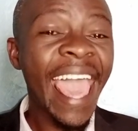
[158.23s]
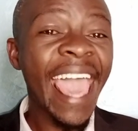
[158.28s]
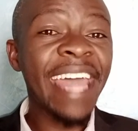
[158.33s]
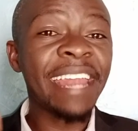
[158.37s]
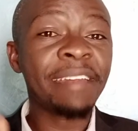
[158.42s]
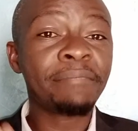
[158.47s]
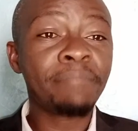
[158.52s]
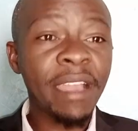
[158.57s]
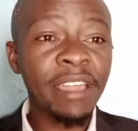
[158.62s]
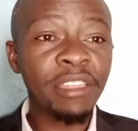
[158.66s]

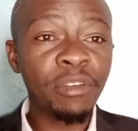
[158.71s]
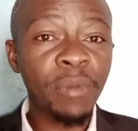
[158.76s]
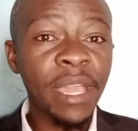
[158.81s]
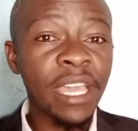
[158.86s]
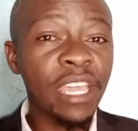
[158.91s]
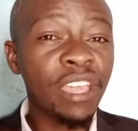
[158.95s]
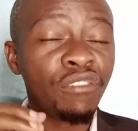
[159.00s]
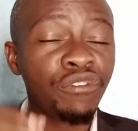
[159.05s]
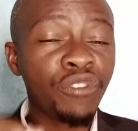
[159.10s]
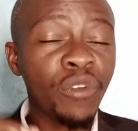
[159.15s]
And by the
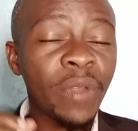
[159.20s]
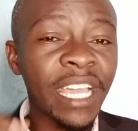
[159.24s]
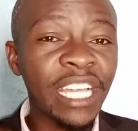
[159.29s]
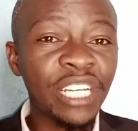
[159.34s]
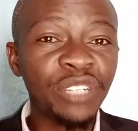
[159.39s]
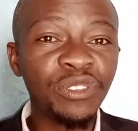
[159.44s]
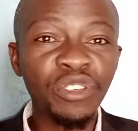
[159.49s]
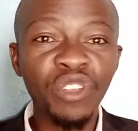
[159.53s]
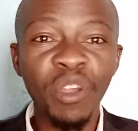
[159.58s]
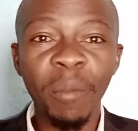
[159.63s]
way, if you
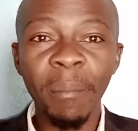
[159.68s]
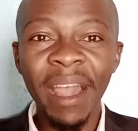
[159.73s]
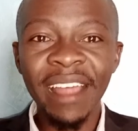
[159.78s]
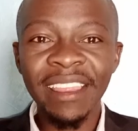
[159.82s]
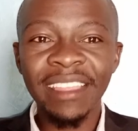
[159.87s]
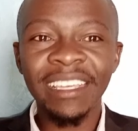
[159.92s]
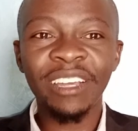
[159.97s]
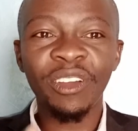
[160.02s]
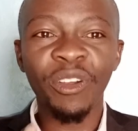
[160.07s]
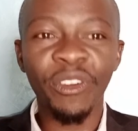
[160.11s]
can do your
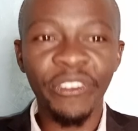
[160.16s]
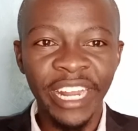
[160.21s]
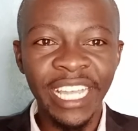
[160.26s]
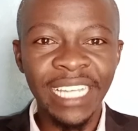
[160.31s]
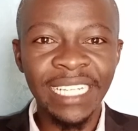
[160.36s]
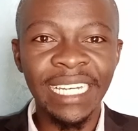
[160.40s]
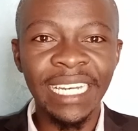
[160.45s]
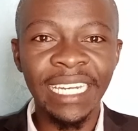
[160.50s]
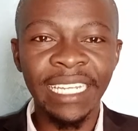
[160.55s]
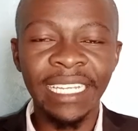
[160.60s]
math
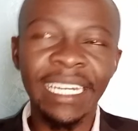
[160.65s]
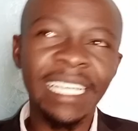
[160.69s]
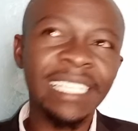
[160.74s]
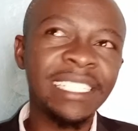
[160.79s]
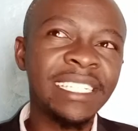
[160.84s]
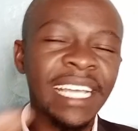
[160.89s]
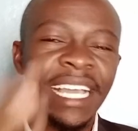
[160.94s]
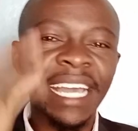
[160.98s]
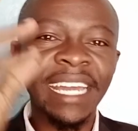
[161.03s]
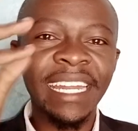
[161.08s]
correctly,
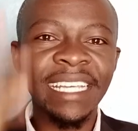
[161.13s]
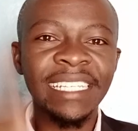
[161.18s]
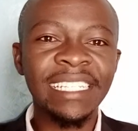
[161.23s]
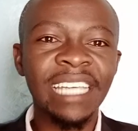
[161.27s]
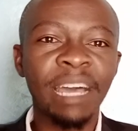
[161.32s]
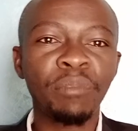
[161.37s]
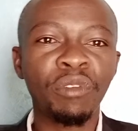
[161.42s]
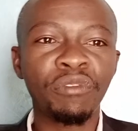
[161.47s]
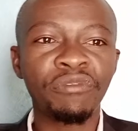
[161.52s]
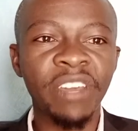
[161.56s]
let's take an
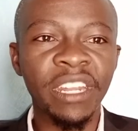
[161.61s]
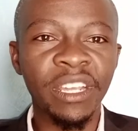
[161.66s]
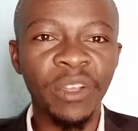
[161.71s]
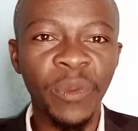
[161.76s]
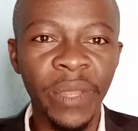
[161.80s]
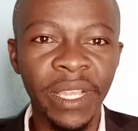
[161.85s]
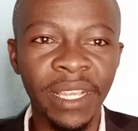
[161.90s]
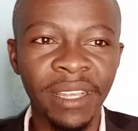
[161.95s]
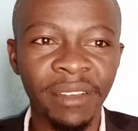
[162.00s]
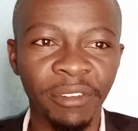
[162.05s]
example very
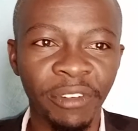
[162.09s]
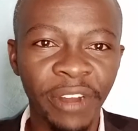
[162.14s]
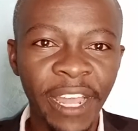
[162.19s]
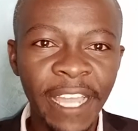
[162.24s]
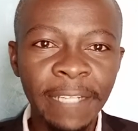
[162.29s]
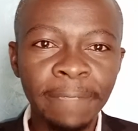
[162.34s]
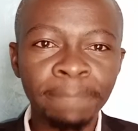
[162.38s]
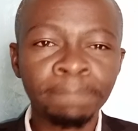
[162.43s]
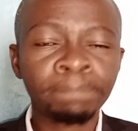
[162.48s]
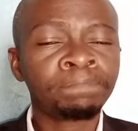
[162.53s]
quick. All
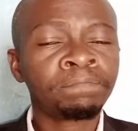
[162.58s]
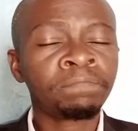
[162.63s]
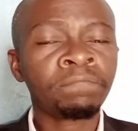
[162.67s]
right.